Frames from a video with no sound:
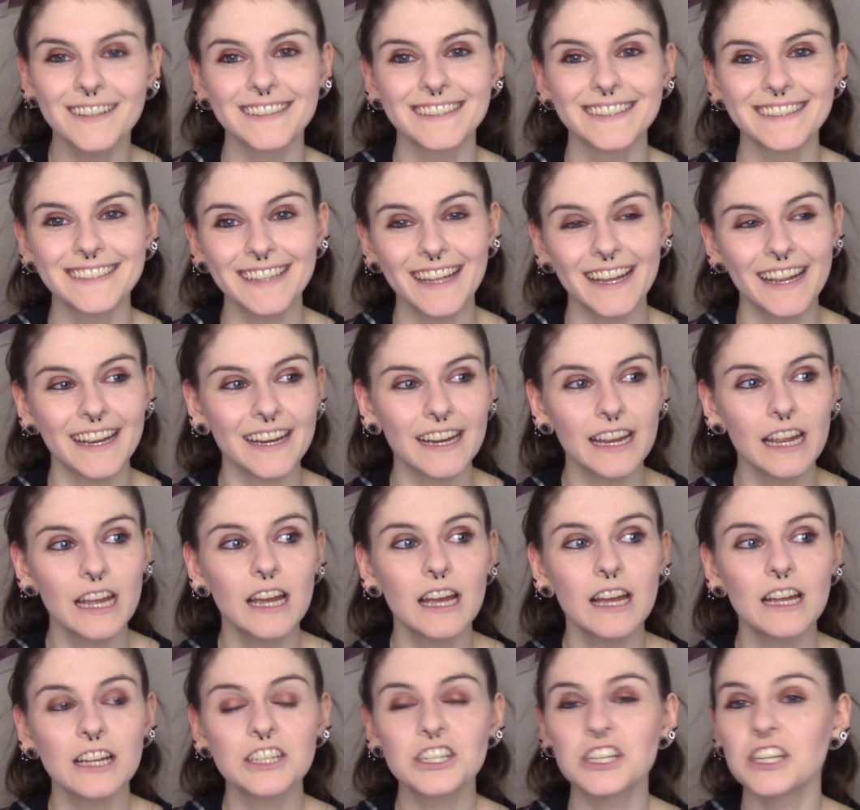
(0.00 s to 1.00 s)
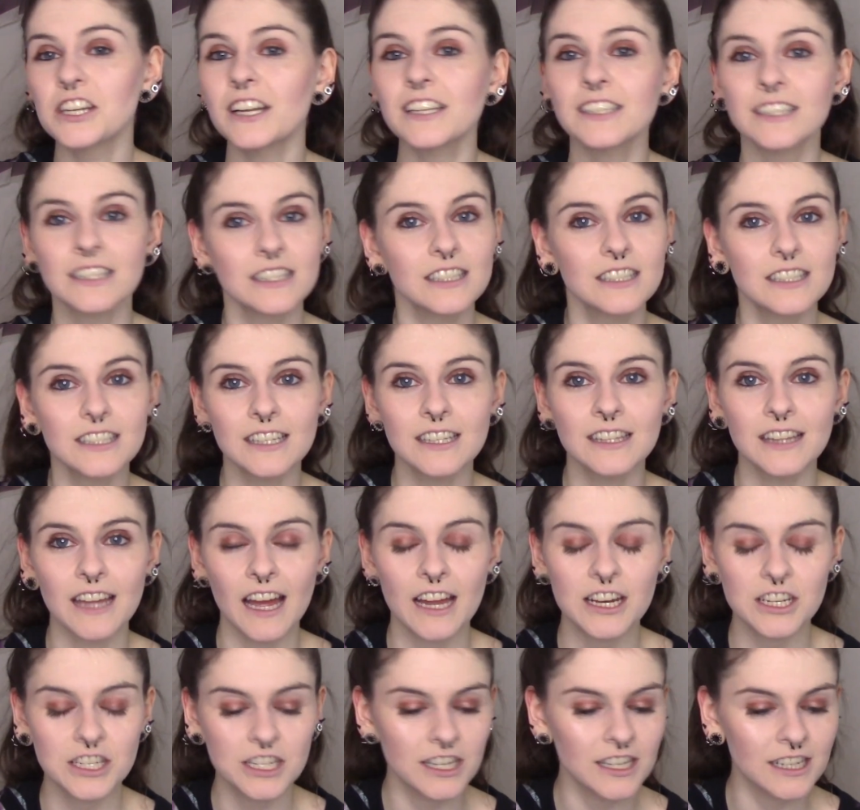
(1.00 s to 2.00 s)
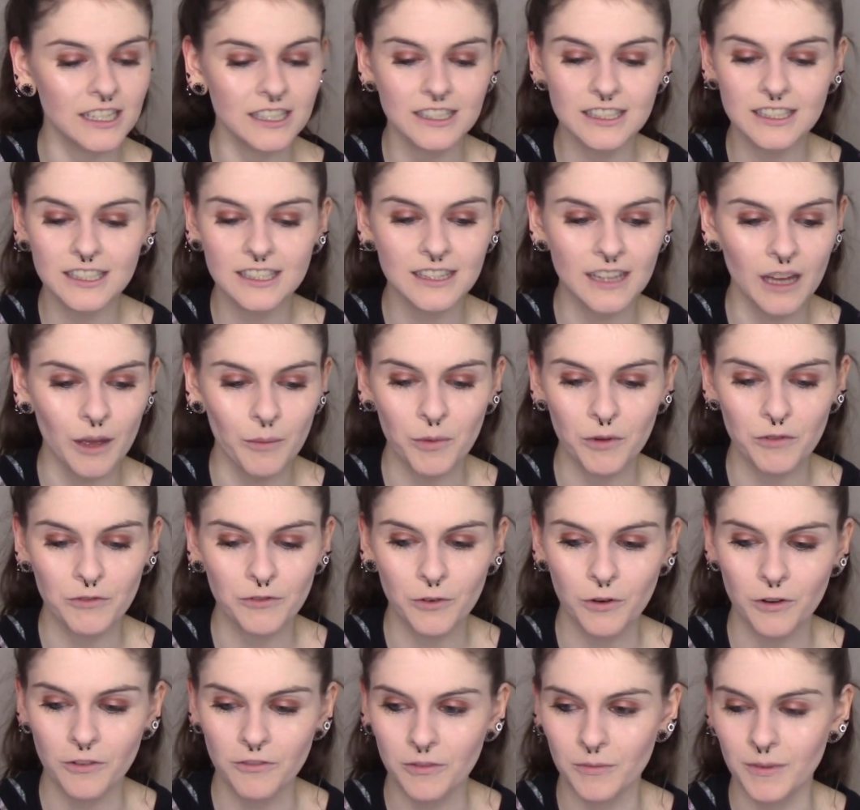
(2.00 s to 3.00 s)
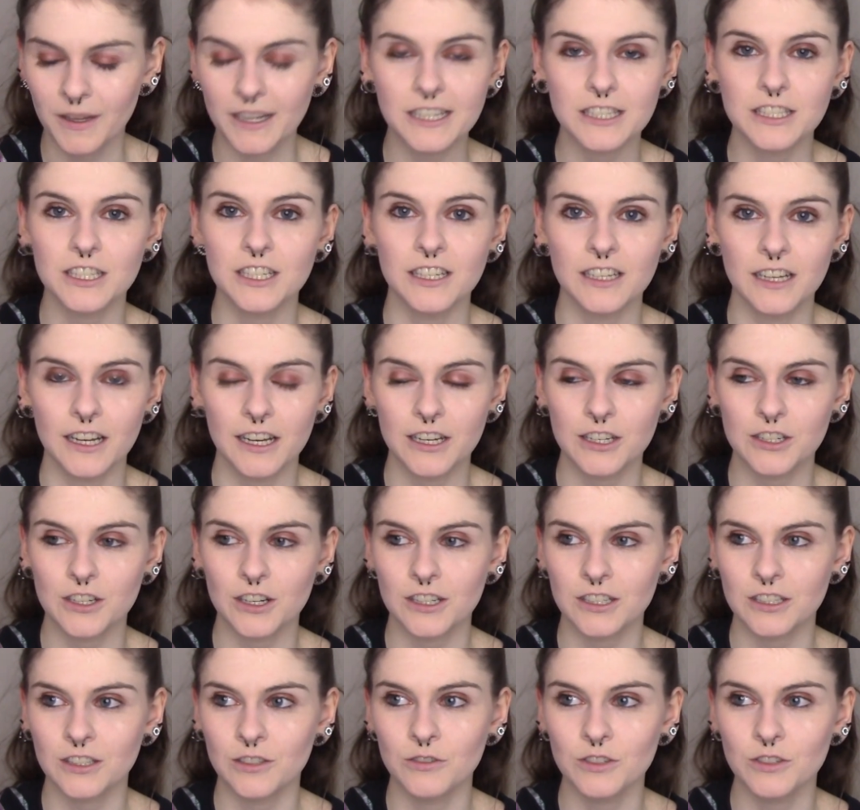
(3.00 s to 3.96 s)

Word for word: Like, she doesn't see that. She didn't see that before from, like, teenagers.